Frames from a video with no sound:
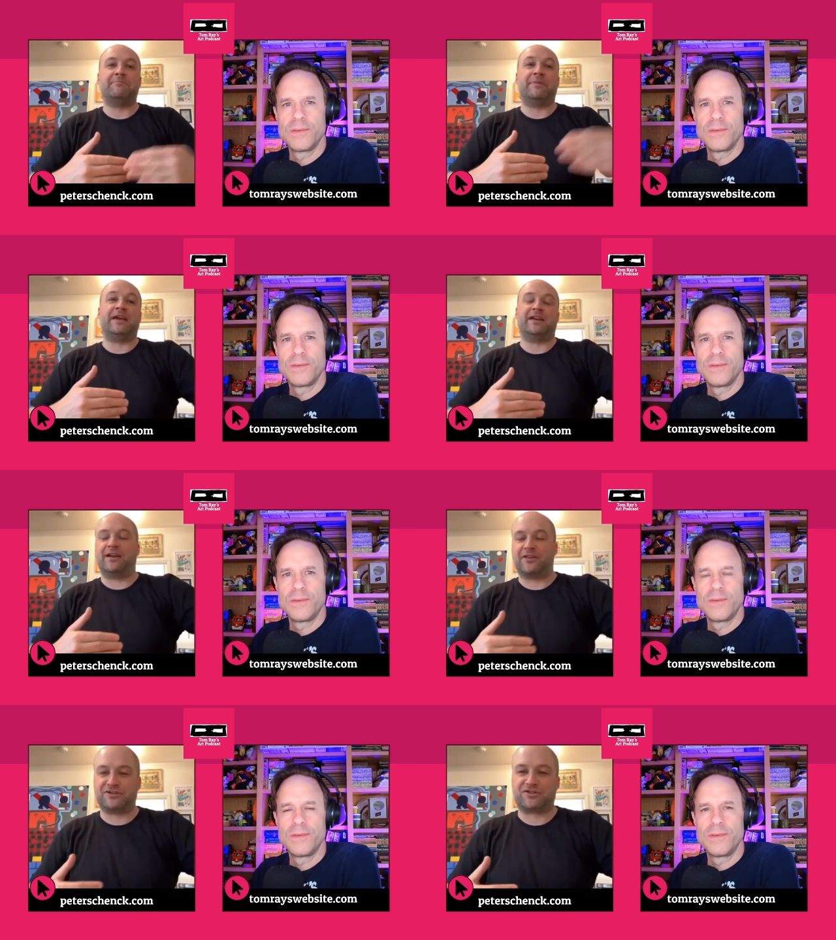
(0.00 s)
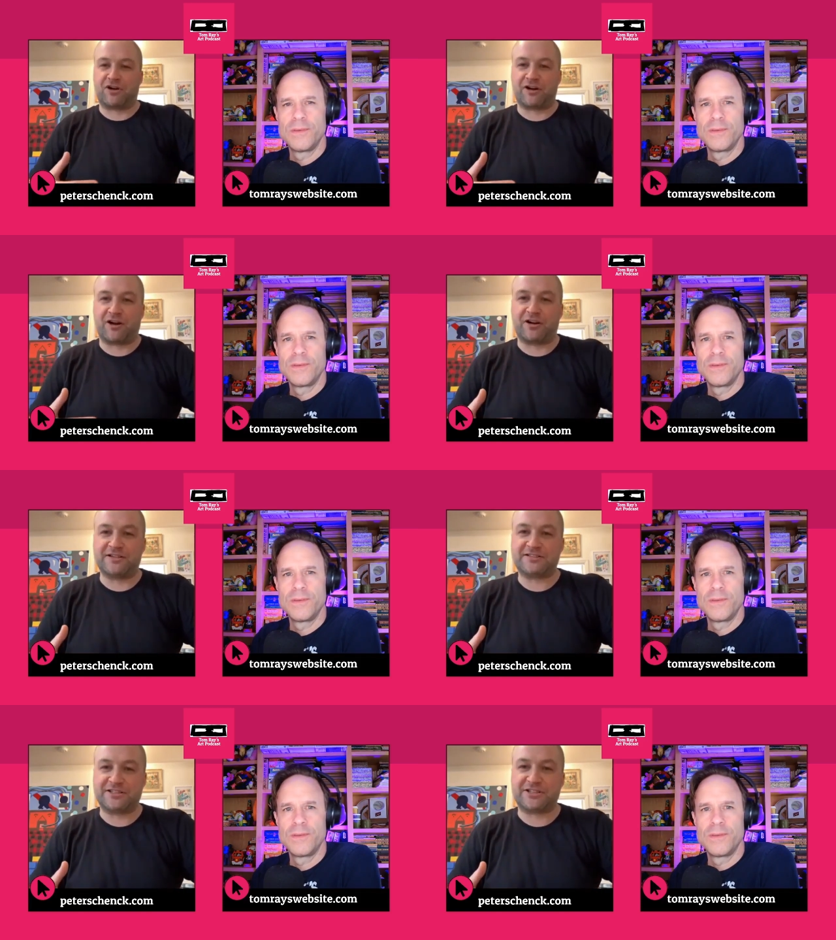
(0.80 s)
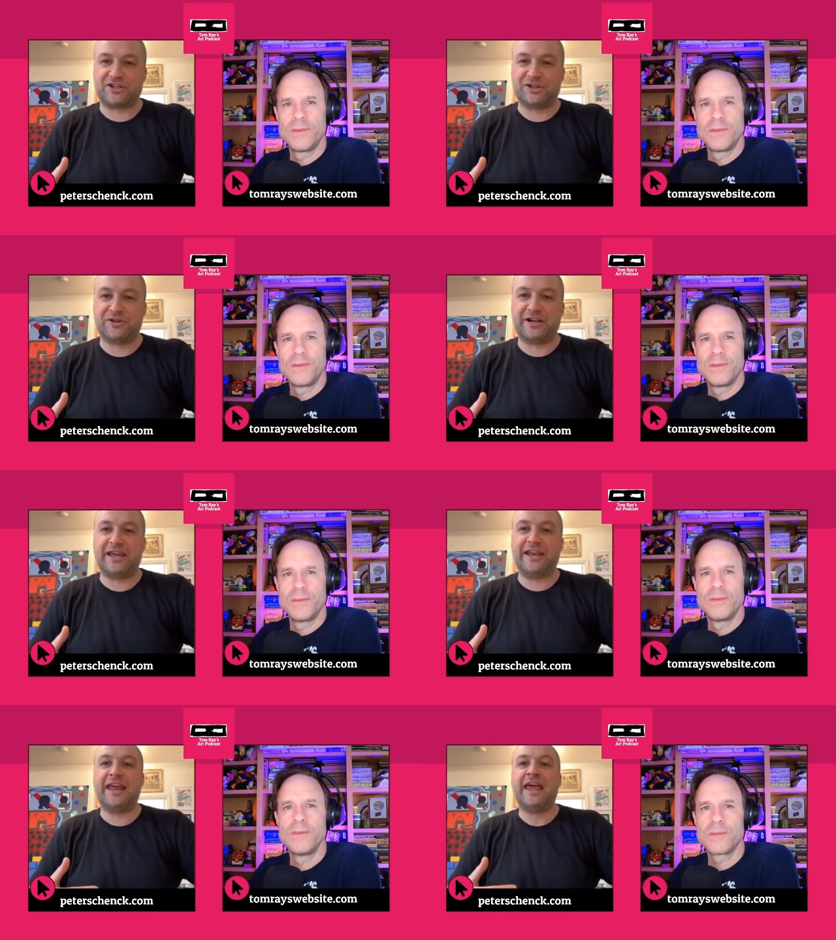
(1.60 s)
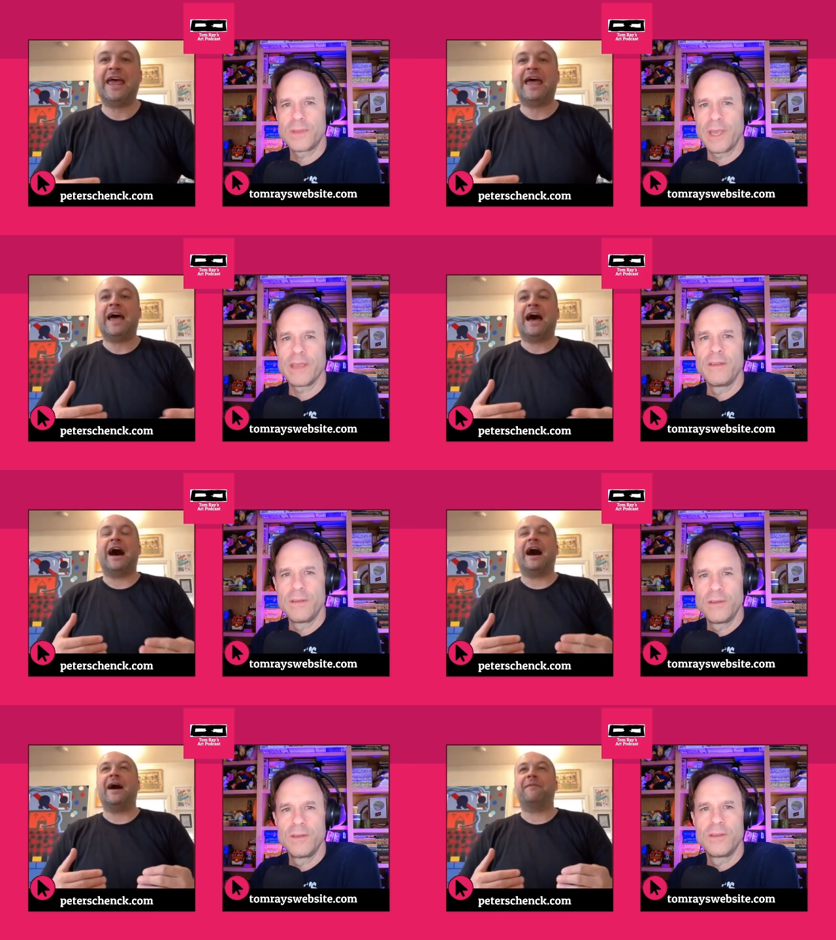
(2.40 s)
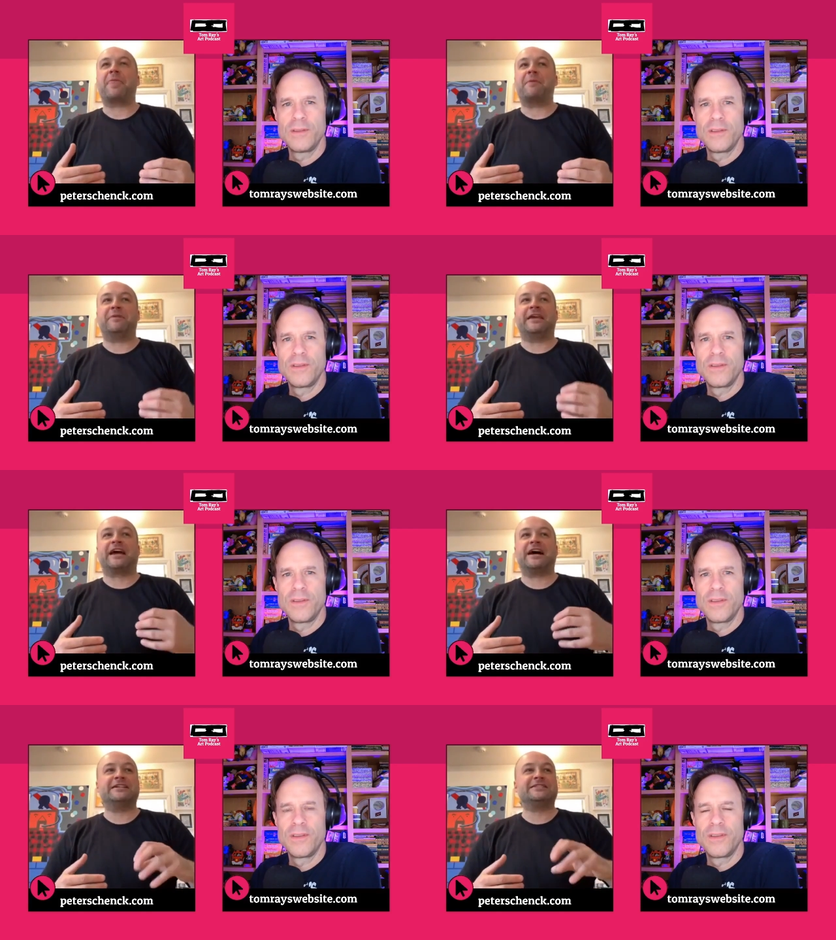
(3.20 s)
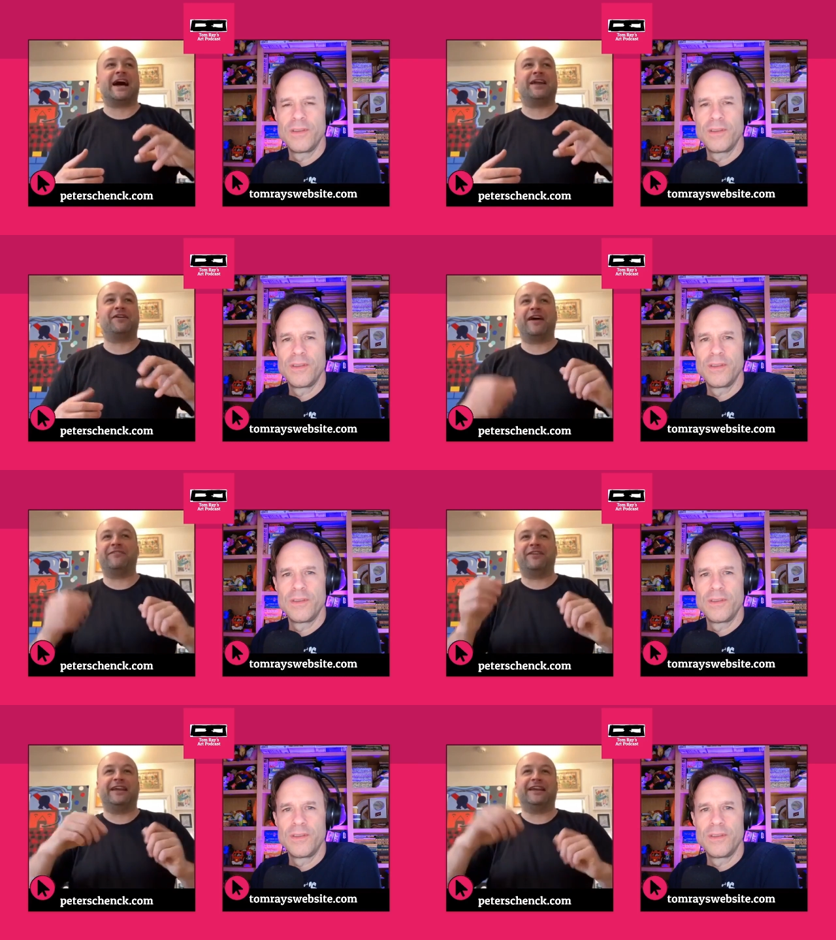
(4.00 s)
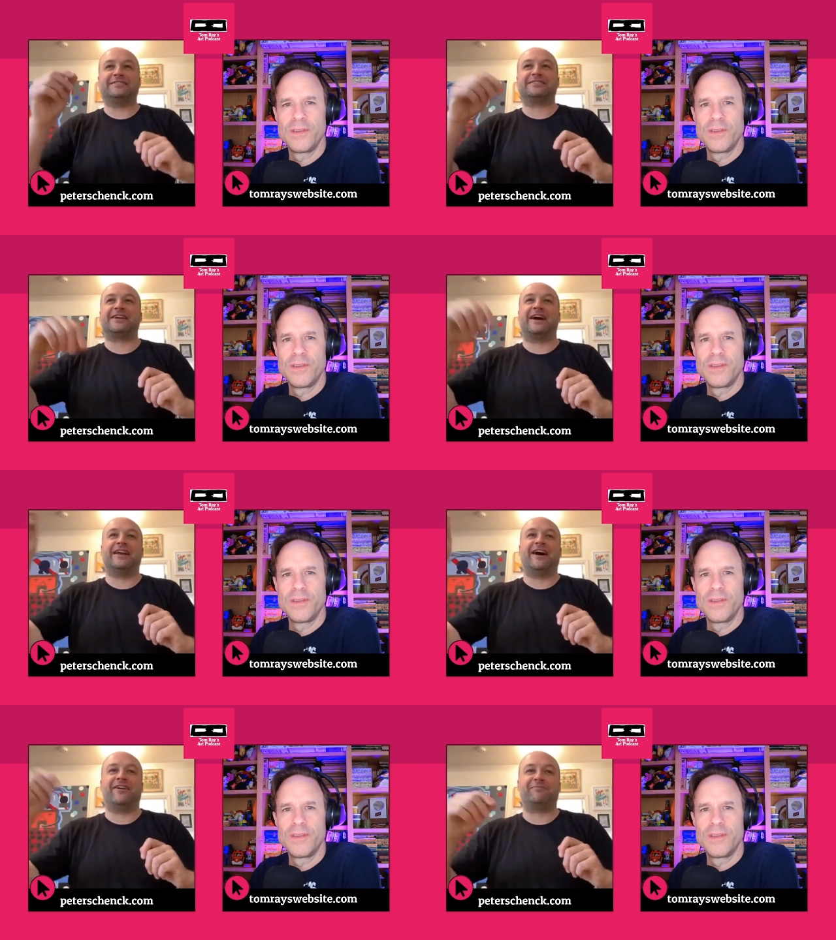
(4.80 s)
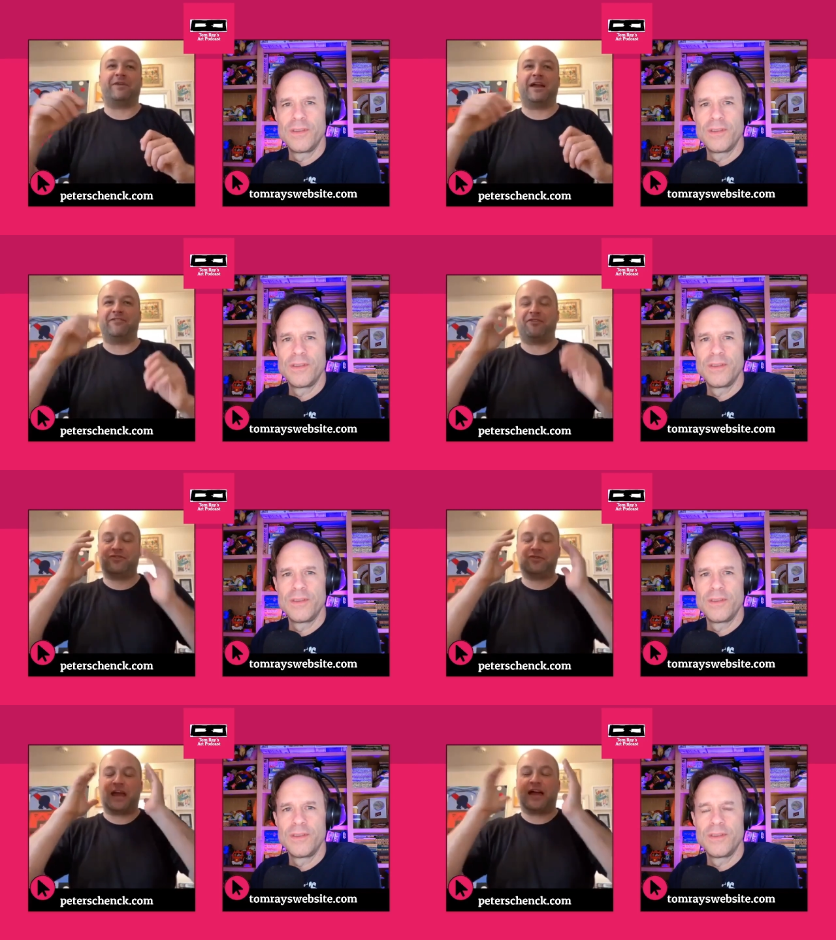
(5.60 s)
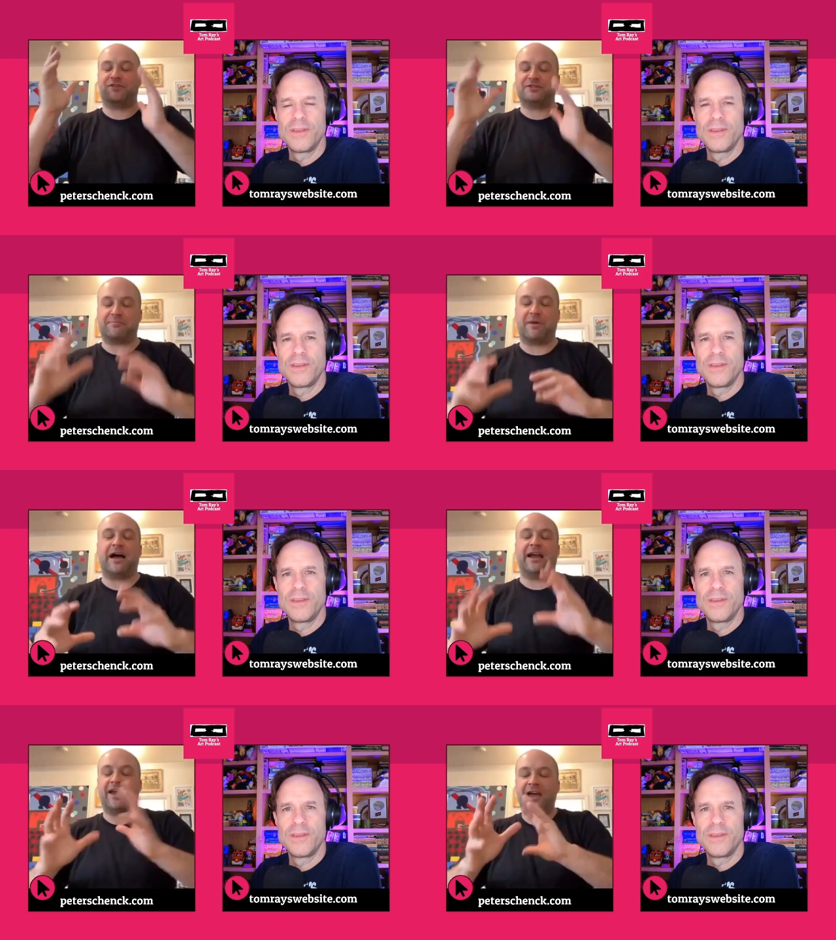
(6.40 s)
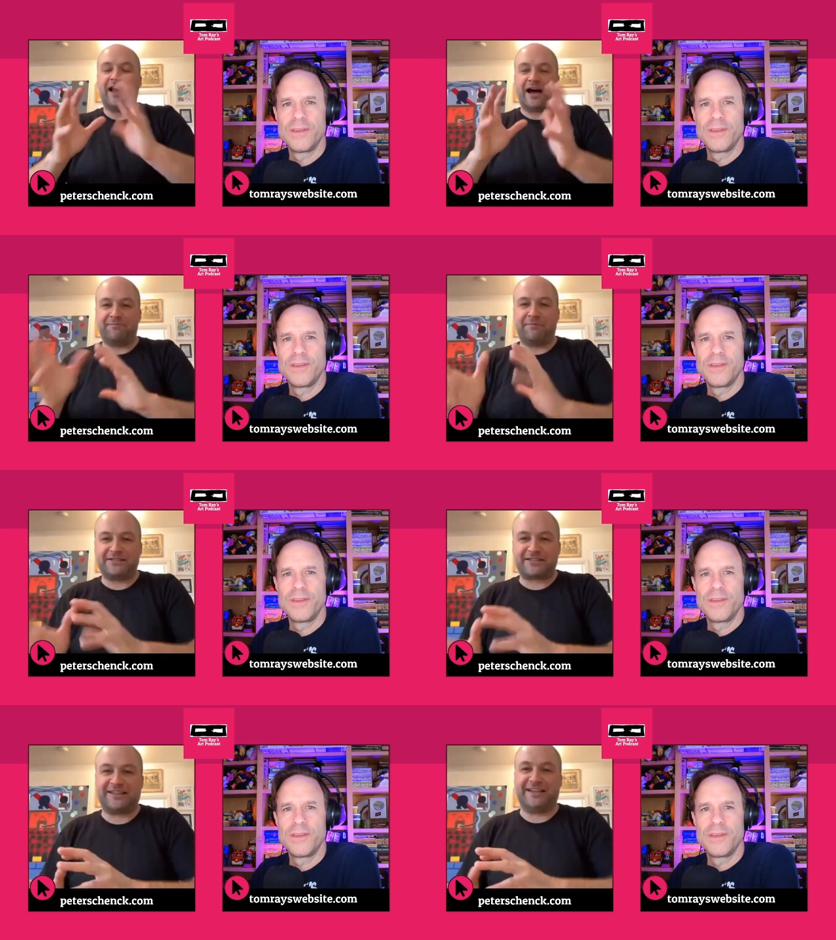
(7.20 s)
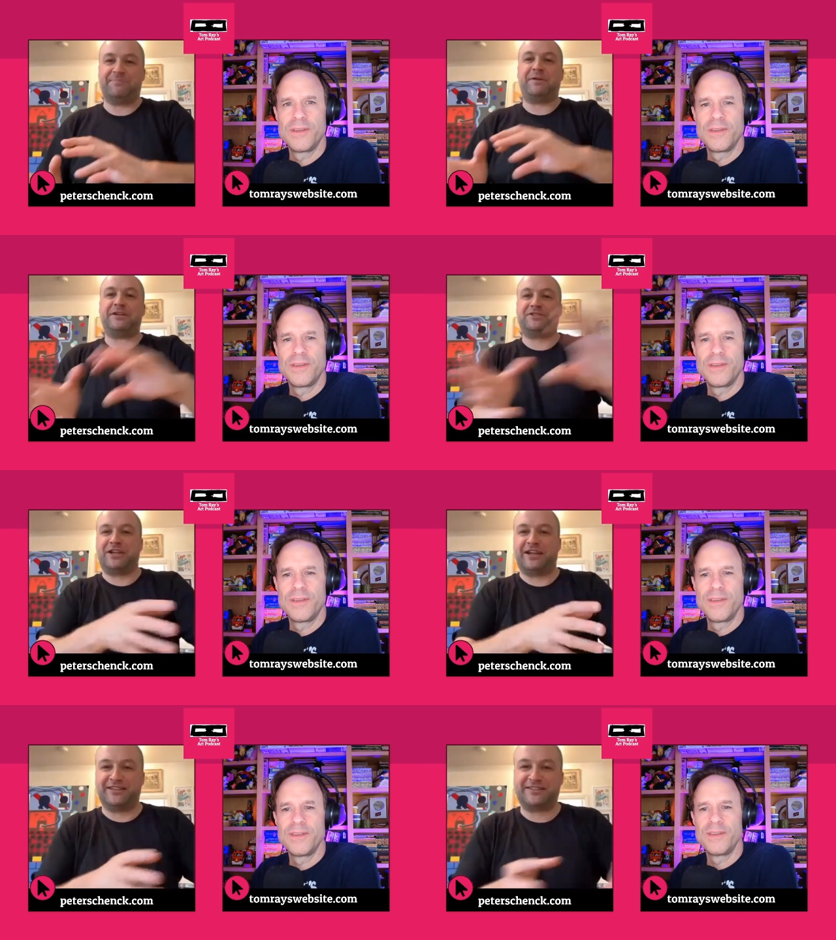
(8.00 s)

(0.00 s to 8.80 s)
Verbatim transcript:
Speaker 1: me and another strong artist is included in. Okay. Um, because I don't have any sign off, but I have a few galleries of mine. I'm basically in a pitching